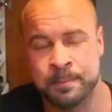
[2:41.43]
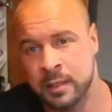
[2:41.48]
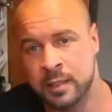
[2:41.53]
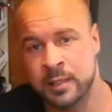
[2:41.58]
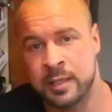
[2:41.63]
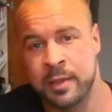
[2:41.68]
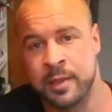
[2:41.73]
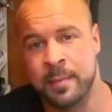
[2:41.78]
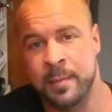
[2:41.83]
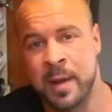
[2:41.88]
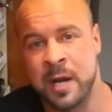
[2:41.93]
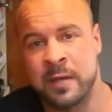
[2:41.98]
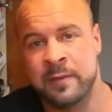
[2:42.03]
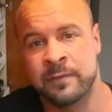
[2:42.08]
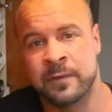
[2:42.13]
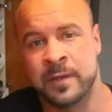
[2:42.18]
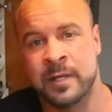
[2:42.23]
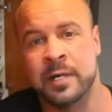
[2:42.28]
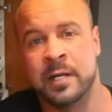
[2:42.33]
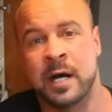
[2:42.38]
the
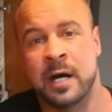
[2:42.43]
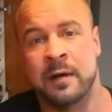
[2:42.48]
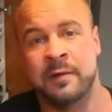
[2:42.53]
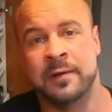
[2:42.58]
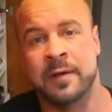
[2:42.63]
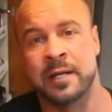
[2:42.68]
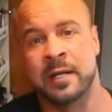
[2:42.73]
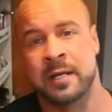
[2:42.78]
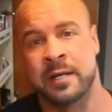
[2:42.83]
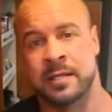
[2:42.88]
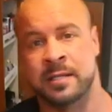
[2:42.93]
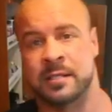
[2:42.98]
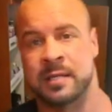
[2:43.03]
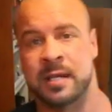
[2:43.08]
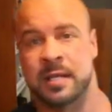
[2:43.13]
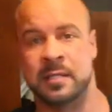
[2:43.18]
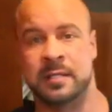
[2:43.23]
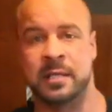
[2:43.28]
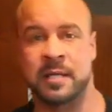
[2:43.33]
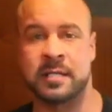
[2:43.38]
benefit of it is
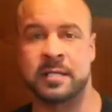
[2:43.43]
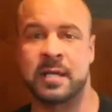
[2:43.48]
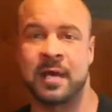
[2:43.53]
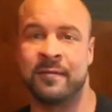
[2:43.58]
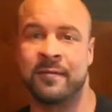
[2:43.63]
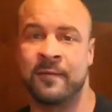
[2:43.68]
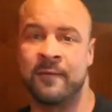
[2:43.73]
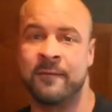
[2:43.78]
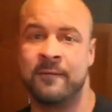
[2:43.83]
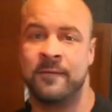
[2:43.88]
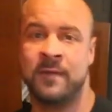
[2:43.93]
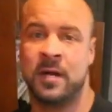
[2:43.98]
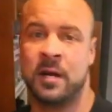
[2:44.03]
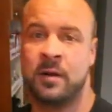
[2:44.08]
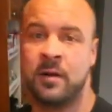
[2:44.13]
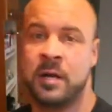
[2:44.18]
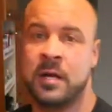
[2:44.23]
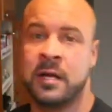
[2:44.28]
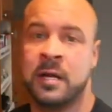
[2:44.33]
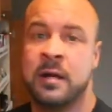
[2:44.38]
that it does have a
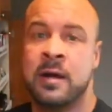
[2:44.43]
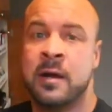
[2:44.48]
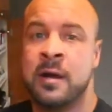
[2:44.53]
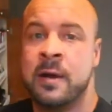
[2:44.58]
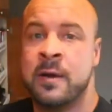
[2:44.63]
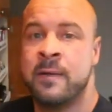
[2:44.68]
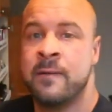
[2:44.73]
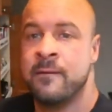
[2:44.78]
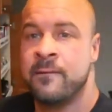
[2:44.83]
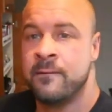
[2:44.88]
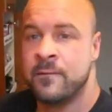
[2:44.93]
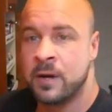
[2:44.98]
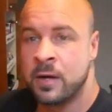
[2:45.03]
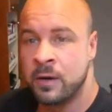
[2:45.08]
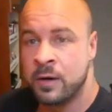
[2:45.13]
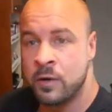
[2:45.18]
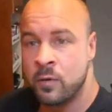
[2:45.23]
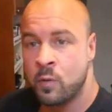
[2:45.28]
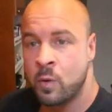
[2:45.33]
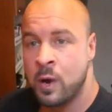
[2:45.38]
very,
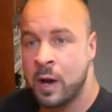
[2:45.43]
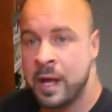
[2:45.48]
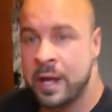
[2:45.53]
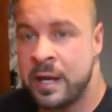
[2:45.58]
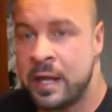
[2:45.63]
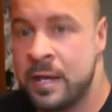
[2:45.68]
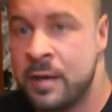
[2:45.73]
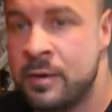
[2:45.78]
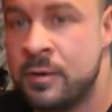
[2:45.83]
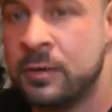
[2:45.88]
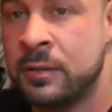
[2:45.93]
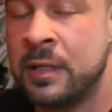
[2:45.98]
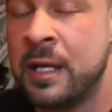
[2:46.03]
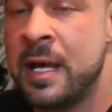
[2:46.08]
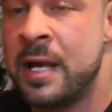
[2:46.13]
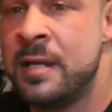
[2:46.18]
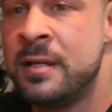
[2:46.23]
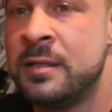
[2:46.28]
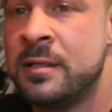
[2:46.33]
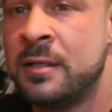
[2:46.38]
very wide angle
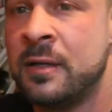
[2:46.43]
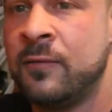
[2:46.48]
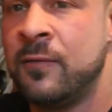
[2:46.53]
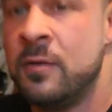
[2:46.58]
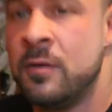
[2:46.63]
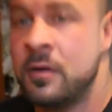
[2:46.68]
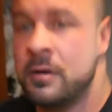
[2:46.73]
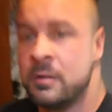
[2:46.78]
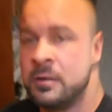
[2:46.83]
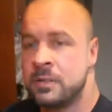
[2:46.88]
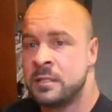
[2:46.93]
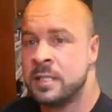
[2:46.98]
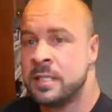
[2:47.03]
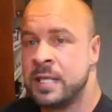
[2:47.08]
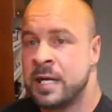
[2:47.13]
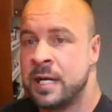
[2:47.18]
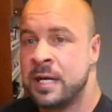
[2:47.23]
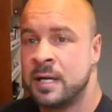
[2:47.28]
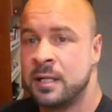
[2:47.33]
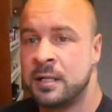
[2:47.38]
lens, if you couldn't
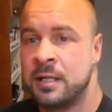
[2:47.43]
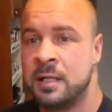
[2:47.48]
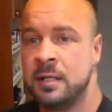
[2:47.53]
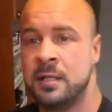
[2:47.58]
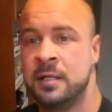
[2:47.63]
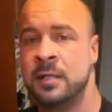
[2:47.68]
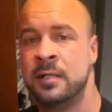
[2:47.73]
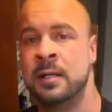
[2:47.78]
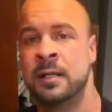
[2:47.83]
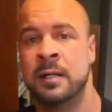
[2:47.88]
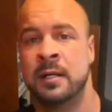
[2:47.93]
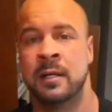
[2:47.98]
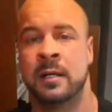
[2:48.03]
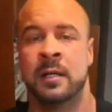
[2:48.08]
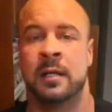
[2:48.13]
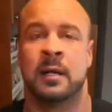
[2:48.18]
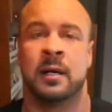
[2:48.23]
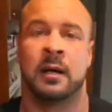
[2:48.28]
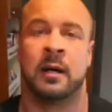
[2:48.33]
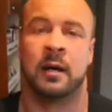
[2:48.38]
tell.
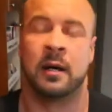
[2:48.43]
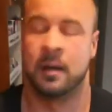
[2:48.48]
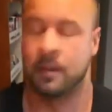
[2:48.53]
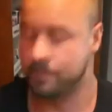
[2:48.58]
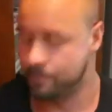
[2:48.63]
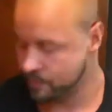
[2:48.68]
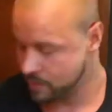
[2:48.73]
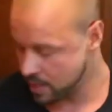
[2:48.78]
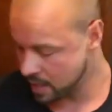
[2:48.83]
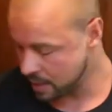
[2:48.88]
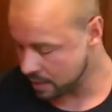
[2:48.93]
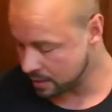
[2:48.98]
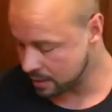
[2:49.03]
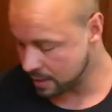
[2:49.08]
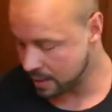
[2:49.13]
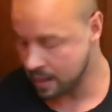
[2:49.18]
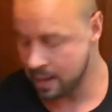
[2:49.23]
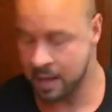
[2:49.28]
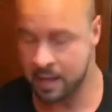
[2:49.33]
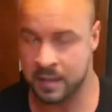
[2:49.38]
Um, and it
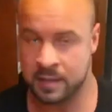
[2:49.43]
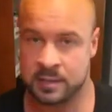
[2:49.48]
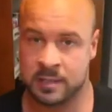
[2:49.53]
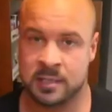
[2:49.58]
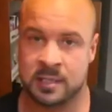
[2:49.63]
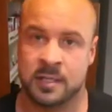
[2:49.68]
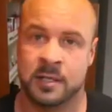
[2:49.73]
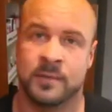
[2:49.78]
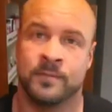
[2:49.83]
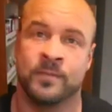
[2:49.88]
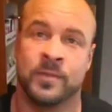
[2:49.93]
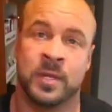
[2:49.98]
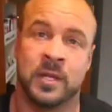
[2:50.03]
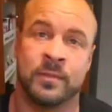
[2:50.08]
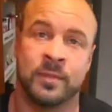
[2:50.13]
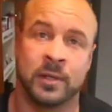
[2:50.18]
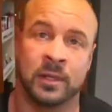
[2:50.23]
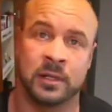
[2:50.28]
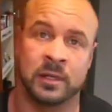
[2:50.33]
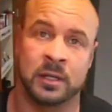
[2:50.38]
has the
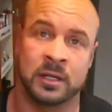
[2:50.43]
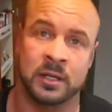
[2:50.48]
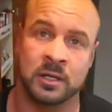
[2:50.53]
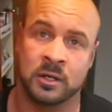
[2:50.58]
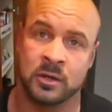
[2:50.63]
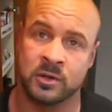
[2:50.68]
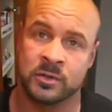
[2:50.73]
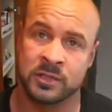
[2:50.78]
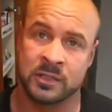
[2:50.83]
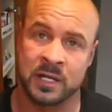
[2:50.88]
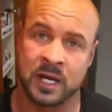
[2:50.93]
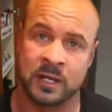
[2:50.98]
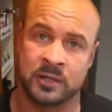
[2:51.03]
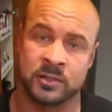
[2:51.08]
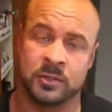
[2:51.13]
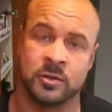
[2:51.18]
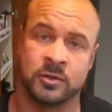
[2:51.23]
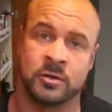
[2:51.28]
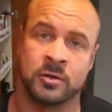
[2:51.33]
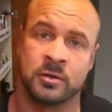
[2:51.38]
ability to use an
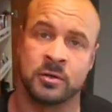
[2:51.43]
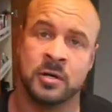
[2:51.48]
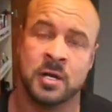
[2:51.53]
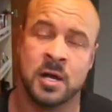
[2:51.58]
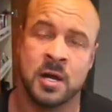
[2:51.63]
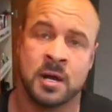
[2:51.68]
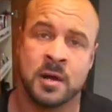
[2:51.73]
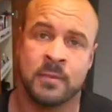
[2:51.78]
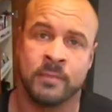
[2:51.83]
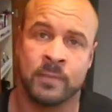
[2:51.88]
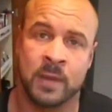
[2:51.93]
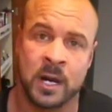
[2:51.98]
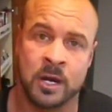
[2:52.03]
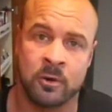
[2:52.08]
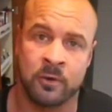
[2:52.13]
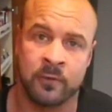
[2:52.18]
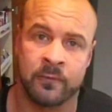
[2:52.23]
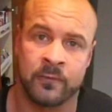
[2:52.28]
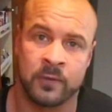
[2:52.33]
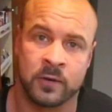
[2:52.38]
external
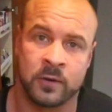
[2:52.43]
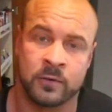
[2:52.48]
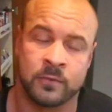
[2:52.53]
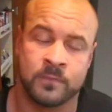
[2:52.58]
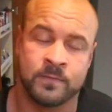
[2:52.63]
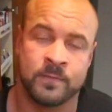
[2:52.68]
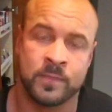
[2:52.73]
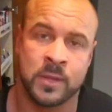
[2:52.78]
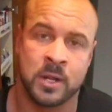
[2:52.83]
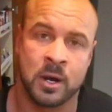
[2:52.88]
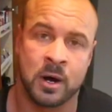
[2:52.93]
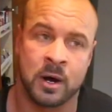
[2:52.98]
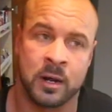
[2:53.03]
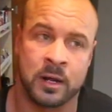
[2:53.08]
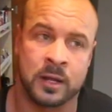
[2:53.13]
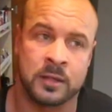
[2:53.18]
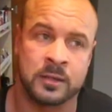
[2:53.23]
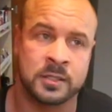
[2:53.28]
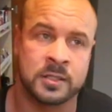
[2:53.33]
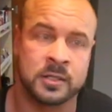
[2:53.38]
microphone on
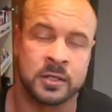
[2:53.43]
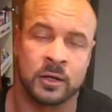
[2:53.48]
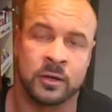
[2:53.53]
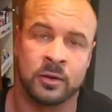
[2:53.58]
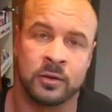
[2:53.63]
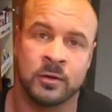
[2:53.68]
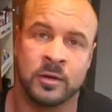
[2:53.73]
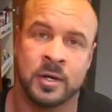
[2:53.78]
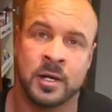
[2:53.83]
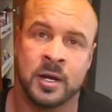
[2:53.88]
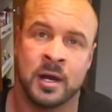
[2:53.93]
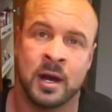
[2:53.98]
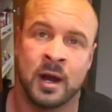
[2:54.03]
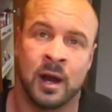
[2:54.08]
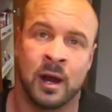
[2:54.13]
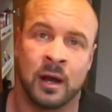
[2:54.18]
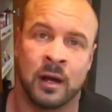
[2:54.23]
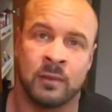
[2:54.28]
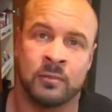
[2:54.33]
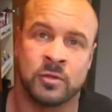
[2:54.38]
it. So
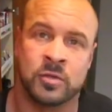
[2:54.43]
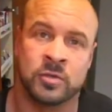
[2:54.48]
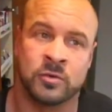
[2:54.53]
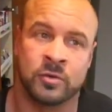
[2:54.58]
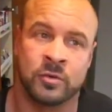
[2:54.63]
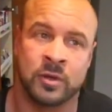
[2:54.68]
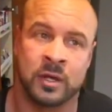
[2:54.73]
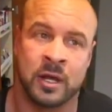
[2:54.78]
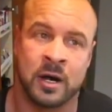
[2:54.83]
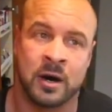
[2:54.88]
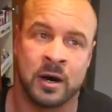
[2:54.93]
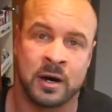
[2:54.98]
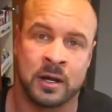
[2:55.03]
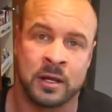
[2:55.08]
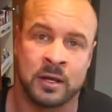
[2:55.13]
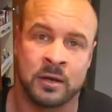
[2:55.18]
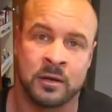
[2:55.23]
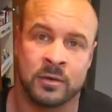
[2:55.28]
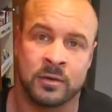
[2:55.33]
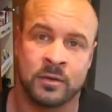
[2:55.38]
I'm sure the
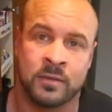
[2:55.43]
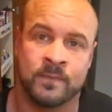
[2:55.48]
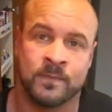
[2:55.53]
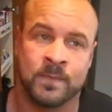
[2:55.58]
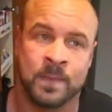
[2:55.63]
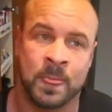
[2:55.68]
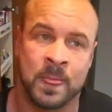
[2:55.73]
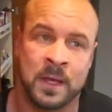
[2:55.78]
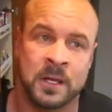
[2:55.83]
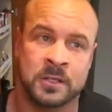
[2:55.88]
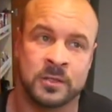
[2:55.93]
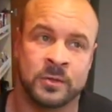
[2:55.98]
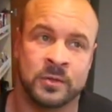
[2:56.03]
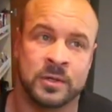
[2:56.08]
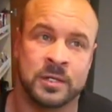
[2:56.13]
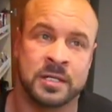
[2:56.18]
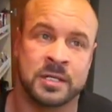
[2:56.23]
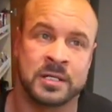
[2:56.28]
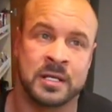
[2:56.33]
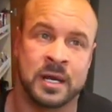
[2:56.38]
audio is going
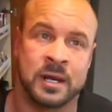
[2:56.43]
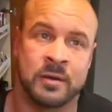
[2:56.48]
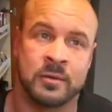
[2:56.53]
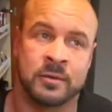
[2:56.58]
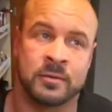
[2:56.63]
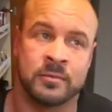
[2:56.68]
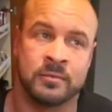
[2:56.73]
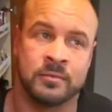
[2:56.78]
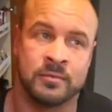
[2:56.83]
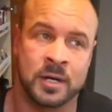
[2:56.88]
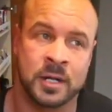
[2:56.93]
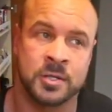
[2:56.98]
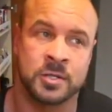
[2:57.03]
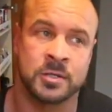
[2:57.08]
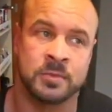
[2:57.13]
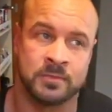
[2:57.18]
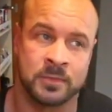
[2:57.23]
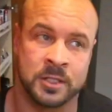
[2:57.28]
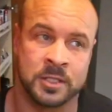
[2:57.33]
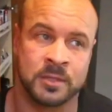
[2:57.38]
to sound
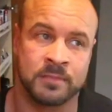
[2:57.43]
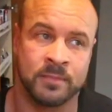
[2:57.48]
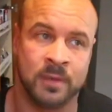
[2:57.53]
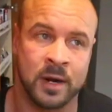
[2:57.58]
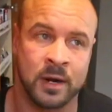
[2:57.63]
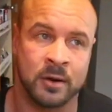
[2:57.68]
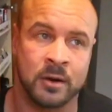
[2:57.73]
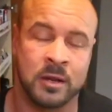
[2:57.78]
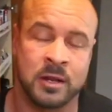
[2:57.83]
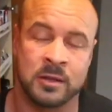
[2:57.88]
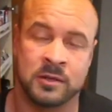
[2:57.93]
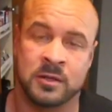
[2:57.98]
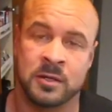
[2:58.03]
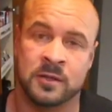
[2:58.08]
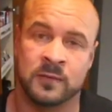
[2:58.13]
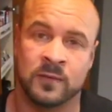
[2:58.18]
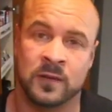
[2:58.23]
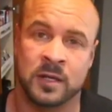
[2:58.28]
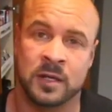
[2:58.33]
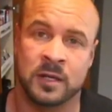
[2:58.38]
much, much better in this
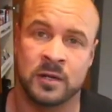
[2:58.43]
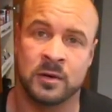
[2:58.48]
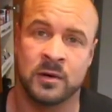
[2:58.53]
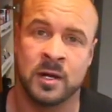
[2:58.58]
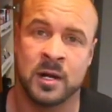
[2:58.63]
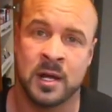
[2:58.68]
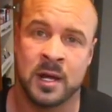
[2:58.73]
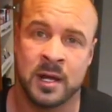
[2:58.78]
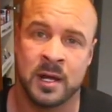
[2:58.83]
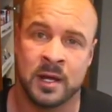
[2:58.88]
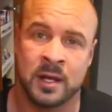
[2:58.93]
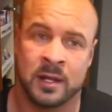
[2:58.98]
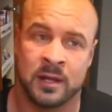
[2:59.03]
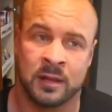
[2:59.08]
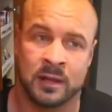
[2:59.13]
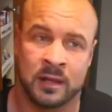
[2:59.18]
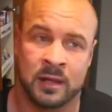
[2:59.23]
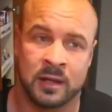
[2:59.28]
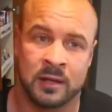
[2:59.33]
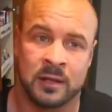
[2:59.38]
video
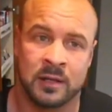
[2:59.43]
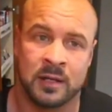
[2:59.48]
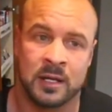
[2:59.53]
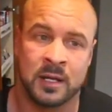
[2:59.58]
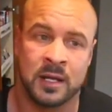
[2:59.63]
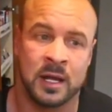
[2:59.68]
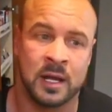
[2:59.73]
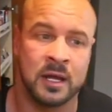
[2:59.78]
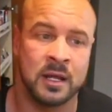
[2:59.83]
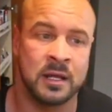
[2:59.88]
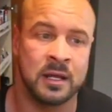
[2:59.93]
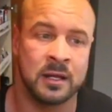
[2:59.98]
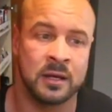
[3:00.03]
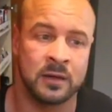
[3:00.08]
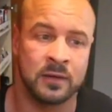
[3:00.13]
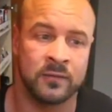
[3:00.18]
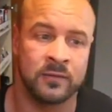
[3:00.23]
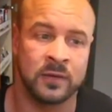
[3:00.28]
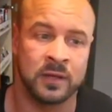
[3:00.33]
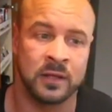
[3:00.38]
than any
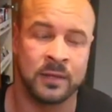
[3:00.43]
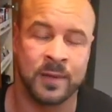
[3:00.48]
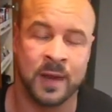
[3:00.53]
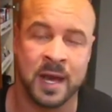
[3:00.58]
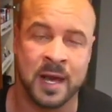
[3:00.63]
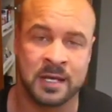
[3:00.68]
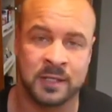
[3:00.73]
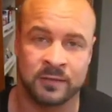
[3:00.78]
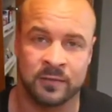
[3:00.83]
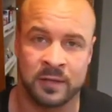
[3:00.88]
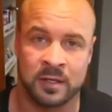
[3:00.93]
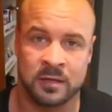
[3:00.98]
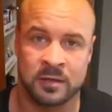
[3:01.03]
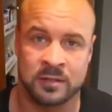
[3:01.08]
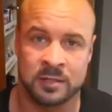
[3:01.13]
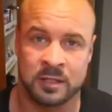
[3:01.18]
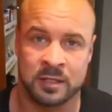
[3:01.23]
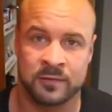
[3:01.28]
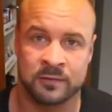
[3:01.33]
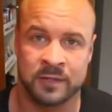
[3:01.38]
of the past videos
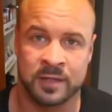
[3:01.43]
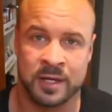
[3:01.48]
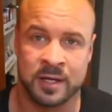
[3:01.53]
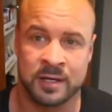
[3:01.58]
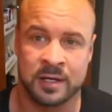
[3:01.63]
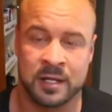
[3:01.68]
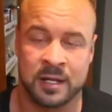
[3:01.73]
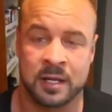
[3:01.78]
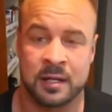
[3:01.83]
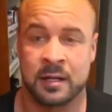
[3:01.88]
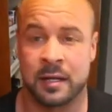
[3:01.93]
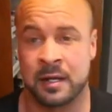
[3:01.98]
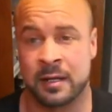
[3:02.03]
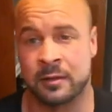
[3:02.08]
that I've done in a